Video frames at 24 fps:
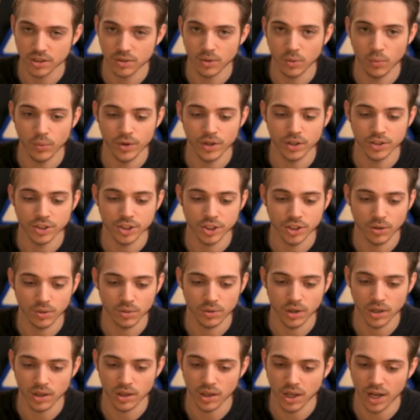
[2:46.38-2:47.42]
We are
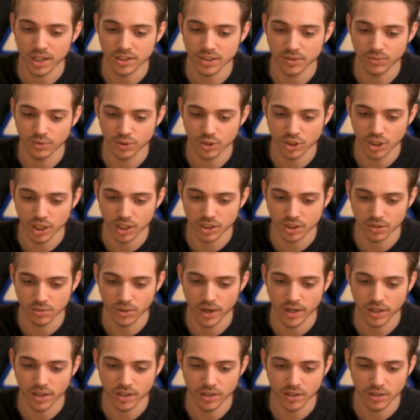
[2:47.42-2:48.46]
shown lots of rejection
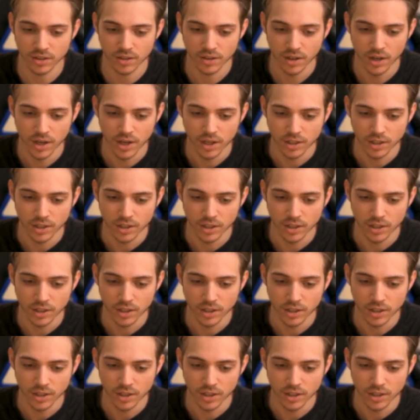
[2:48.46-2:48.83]
right here.